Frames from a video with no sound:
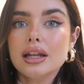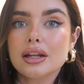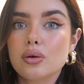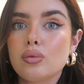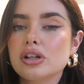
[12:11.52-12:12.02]

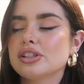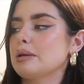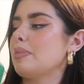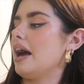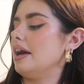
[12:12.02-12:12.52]
little
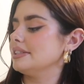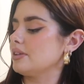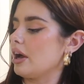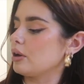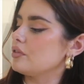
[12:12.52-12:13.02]
washing pads.
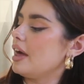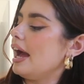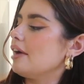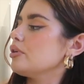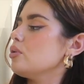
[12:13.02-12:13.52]
So I got the
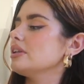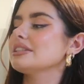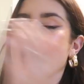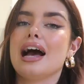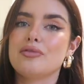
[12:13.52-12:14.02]
Ariel
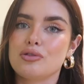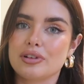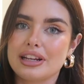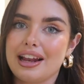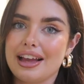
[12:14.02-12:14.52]
ones. I have
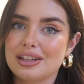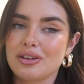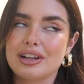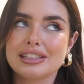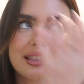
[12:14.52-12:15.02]
already like
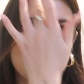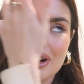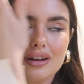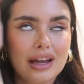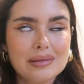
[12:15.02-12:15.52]
gone into them,
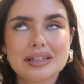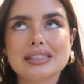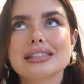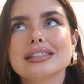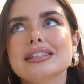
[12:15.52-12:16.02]
can't lie,
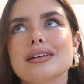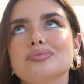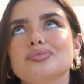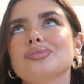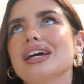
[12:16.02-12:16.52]
because
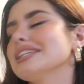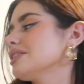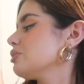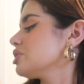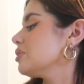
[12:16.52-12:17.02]
I
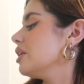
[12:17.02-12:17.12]
needed to wash the